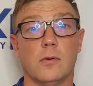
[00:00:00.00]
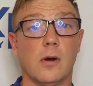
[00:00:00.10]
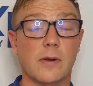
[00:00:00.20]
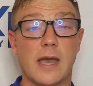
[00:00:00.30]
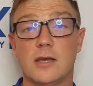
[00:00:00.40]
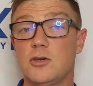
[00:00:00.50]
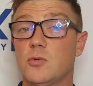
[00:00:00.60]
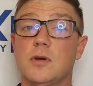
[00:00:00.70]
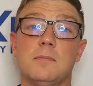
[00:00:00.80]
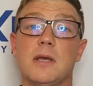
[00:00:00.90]
okay, and you
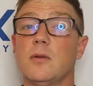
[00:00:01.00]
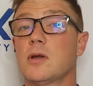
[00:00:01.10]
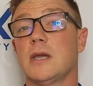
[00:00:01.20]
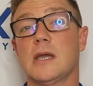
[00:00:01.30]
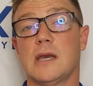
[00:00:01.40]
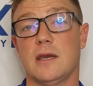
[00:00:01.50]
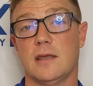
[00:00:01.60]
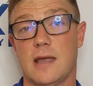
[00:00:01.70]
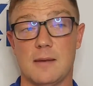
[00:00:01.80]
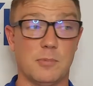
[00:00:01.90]
wouldn't be looking at any
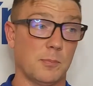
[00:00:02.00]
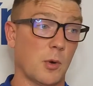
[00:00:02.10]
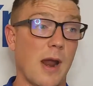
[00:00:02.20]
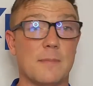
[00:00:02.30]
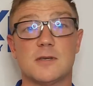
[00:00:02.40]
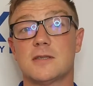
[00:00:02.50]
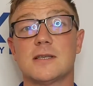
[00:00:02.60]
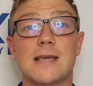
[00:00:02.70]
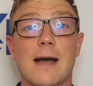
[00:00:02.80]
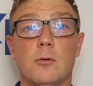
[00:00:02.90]
of that, but perhaps it's a
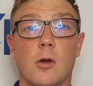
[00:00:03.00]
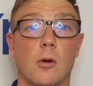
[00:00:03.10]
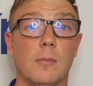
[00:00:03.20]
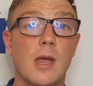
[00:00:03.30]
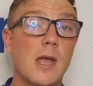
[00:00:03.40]
townhome.